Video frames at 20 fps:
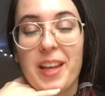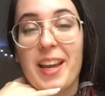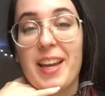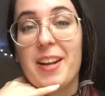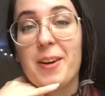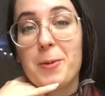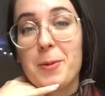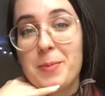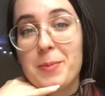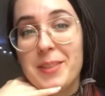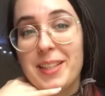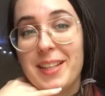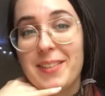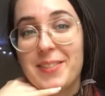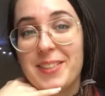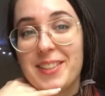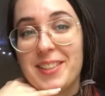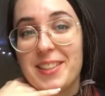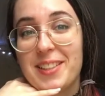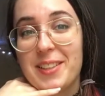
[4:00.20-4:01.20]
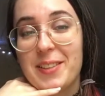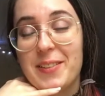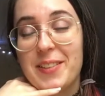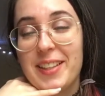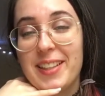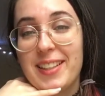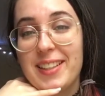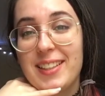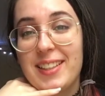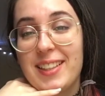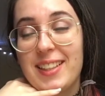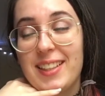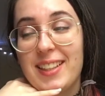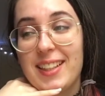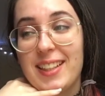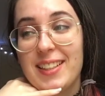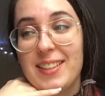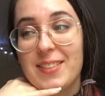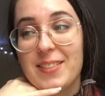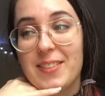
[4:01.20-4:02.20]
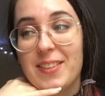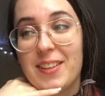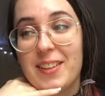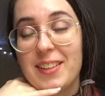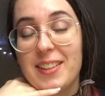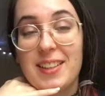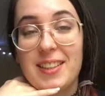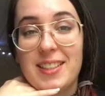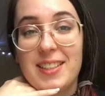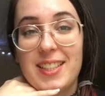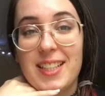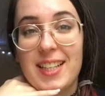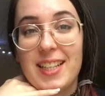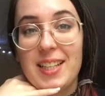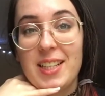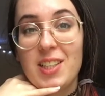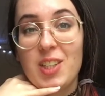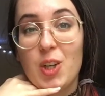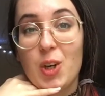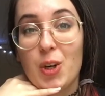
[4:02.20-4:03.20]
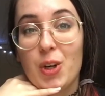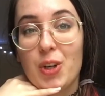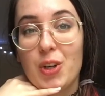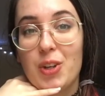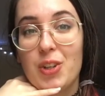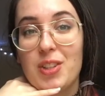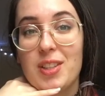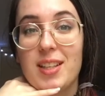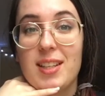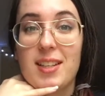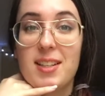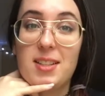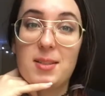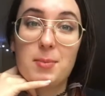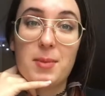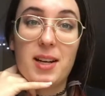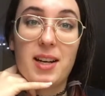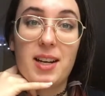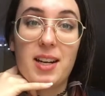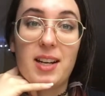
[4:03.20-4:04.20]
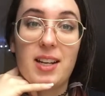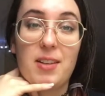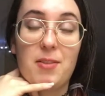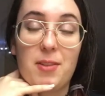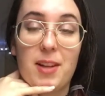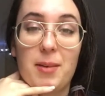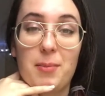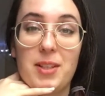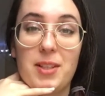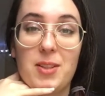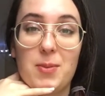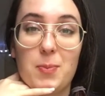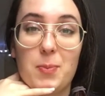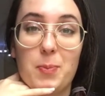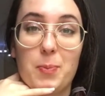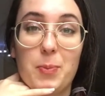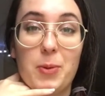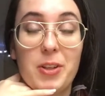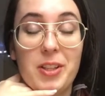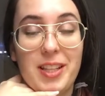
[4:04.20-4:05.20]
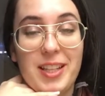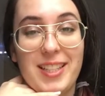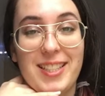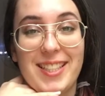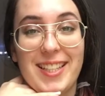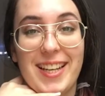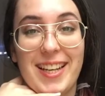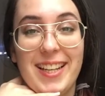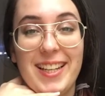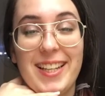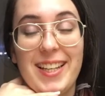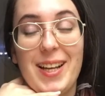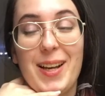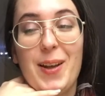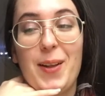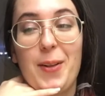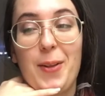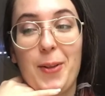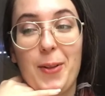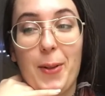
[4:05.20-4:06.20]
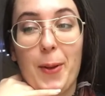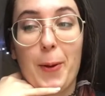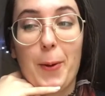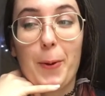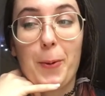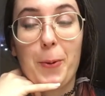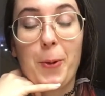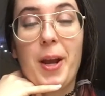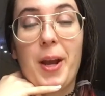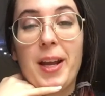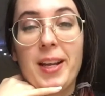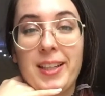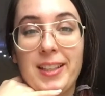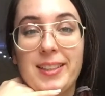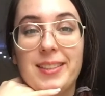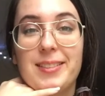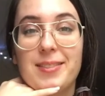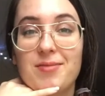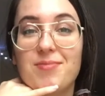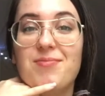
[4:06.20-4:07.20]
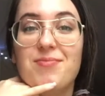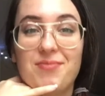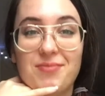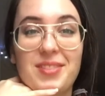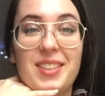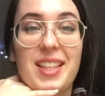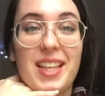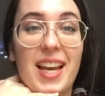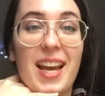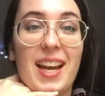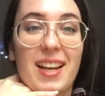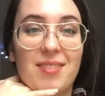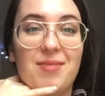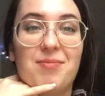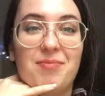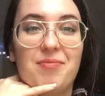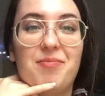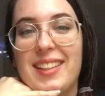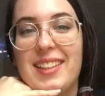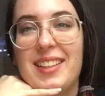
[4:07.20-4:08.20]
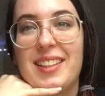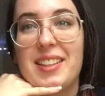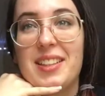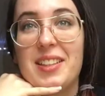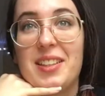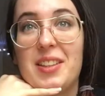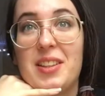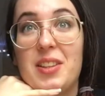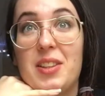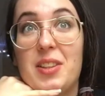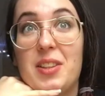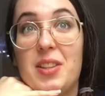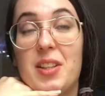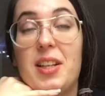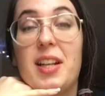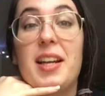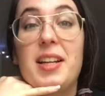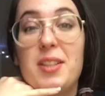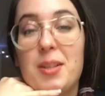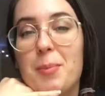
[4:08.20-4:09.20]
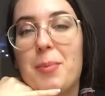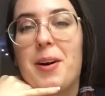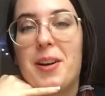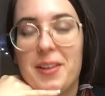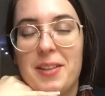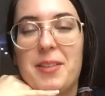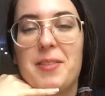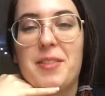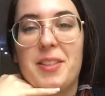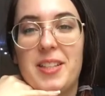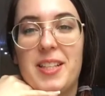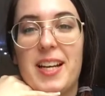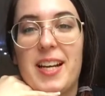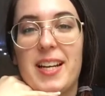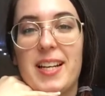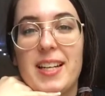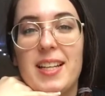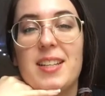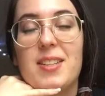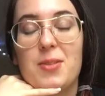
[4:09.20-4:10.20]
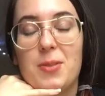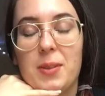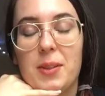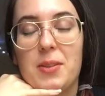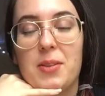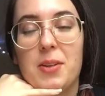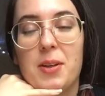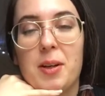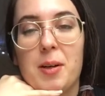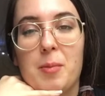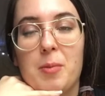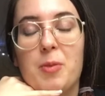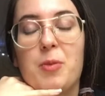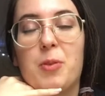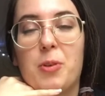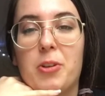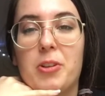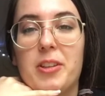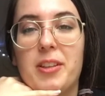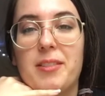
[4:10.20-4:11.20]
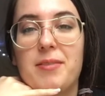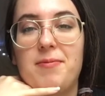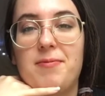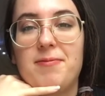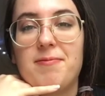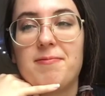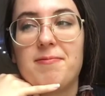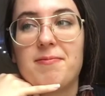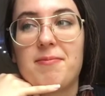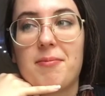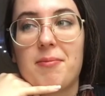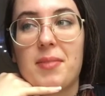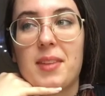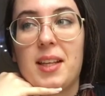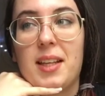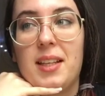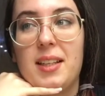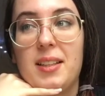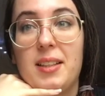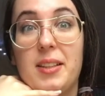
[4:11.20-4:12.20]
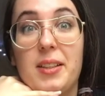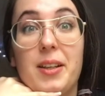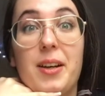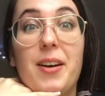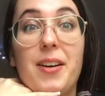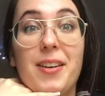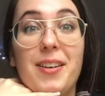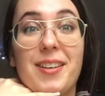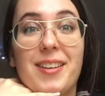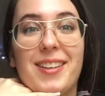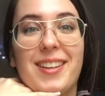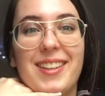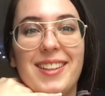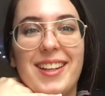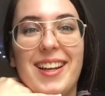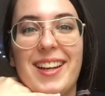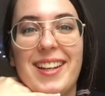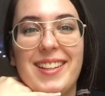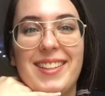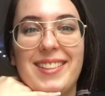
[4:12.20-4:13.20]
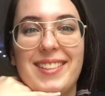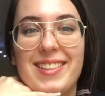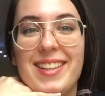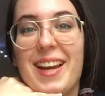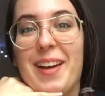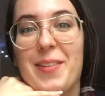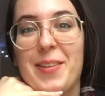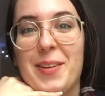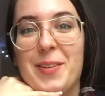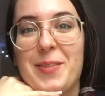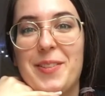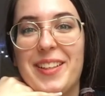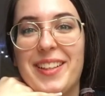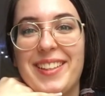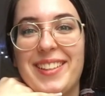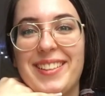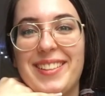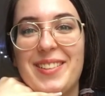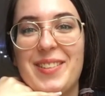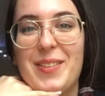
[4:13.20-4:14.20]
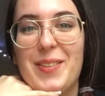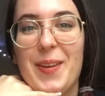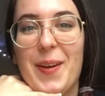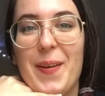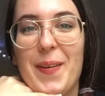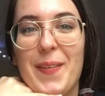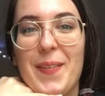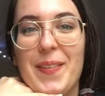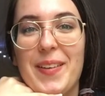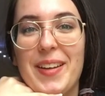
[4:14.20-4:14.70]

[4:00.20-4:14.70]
And I won't be able to do it later on in the day because it's my flatmate's birthday today, so yeah. The later part of the day is reserved for her and having fun. So,